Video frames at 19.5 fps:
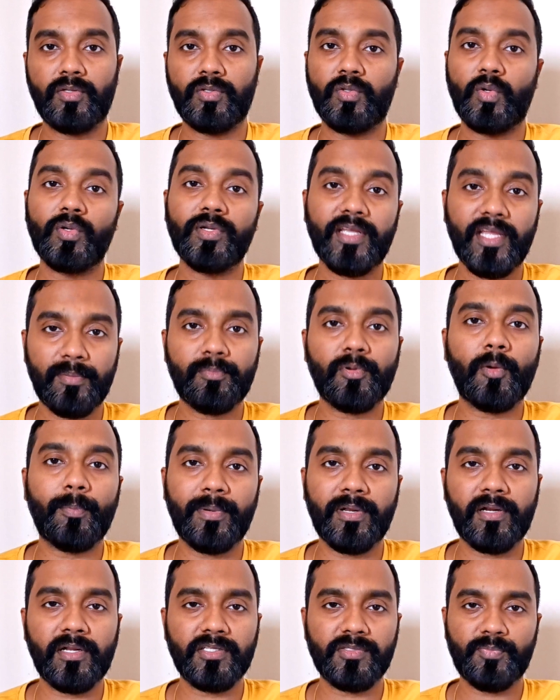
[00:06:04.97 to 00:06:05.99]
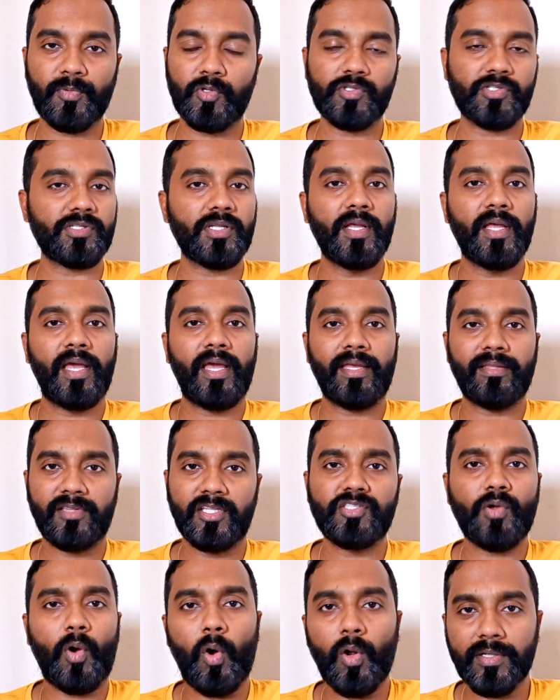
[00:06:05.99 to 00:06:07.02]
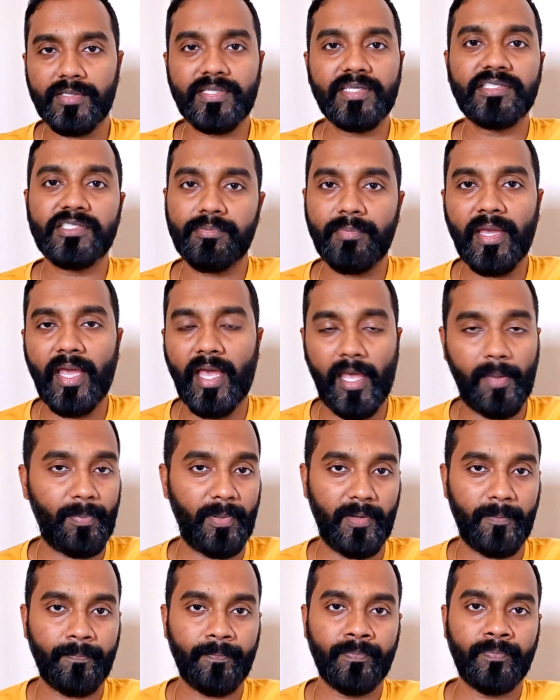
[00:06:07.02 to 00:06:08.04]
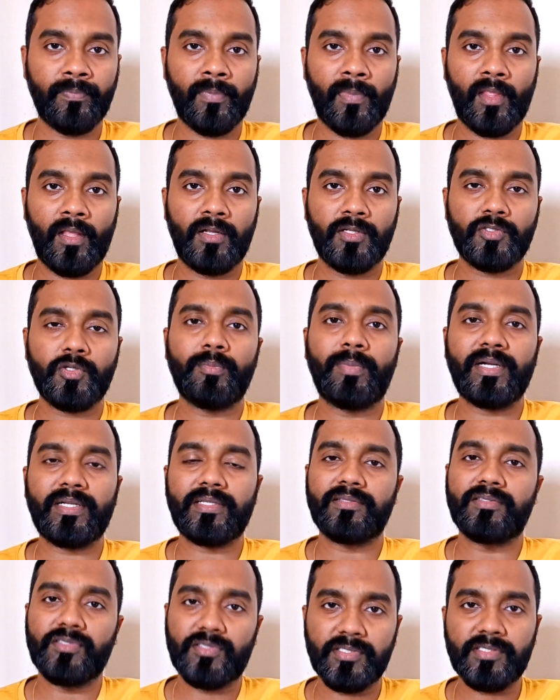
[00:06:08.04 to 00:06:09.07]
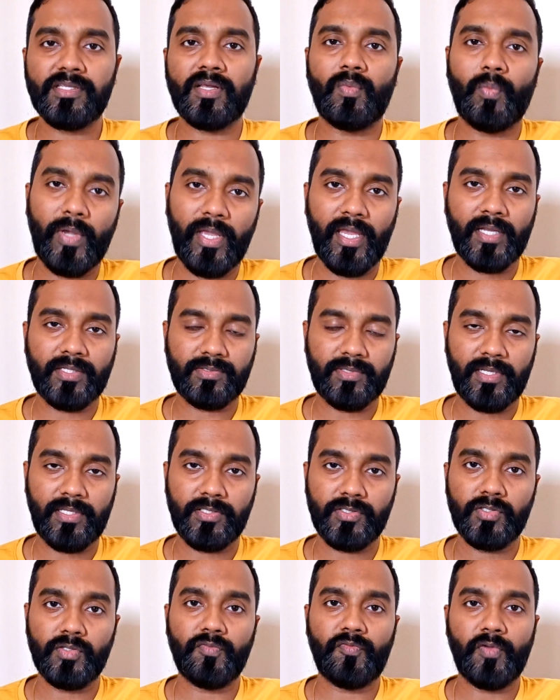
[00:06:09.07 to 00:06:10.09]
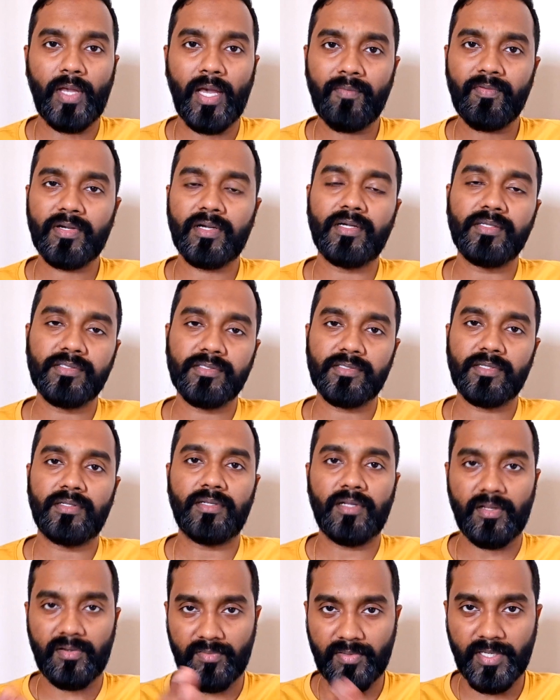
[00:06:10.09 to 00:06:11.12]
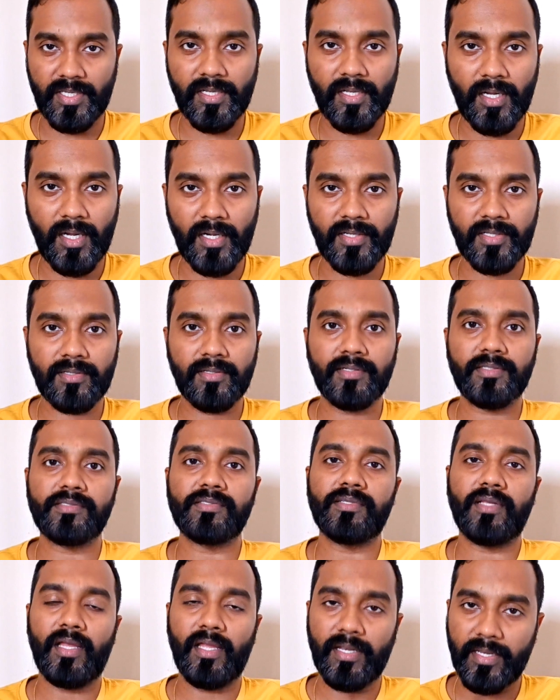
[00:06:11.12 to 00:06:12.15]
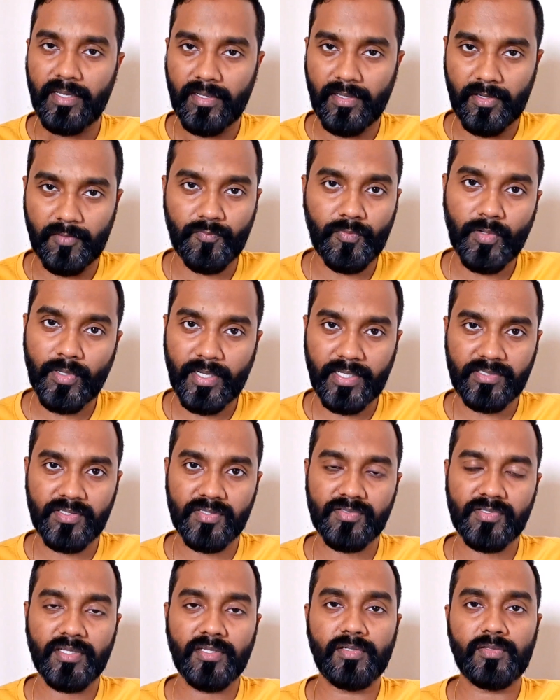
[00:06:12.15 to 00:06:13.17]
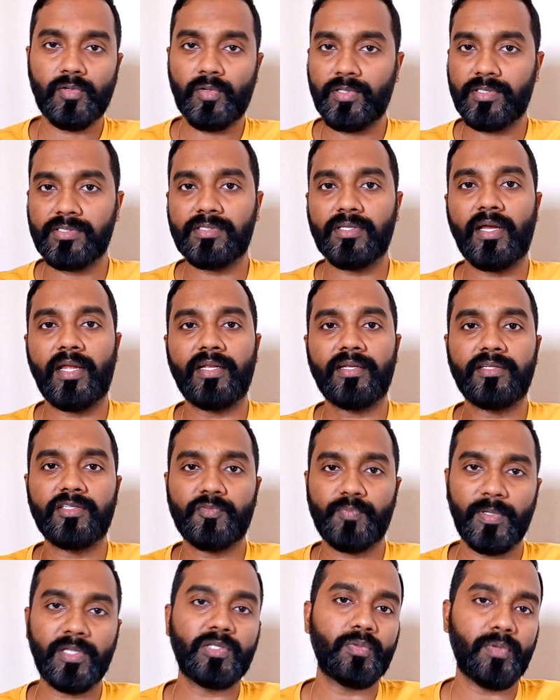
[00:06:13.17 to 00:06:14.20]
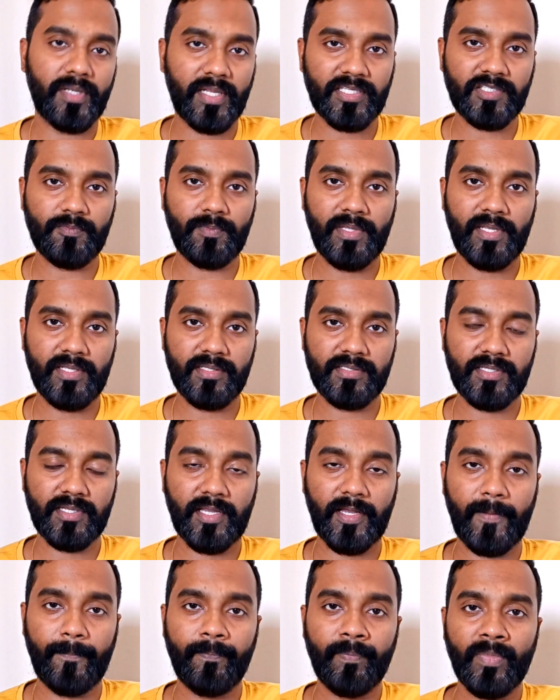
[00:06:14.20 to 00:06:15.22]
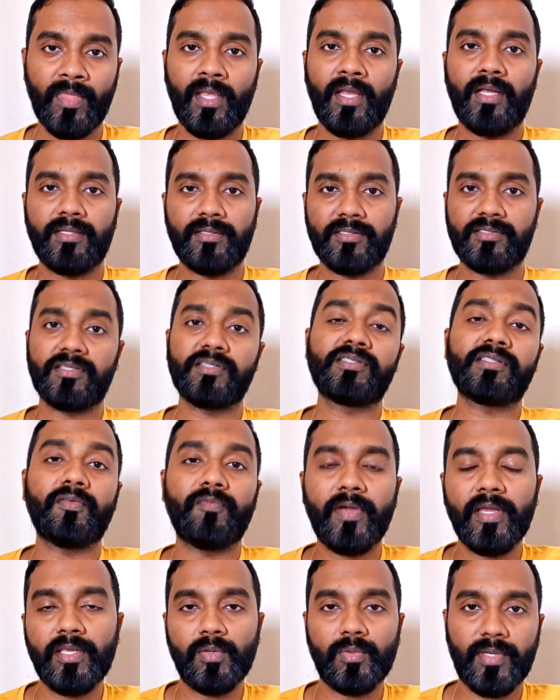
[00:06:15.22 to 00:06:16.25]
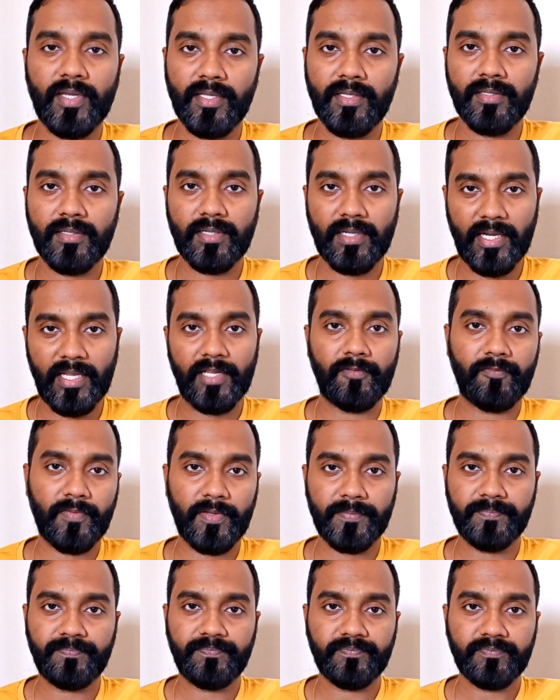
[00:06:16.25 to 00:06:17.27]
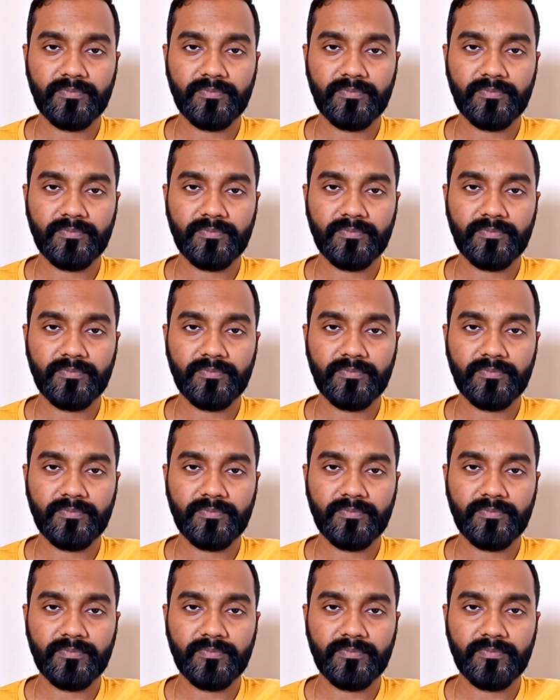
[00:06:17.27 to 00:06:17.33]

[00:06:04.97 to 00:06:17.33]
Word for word: you don't get proper response. These all things may happen. So, but this is a way actually. So if you have a concern, read articles and refer existing drawings and speak to an experienced guy. This is the way you can clarify.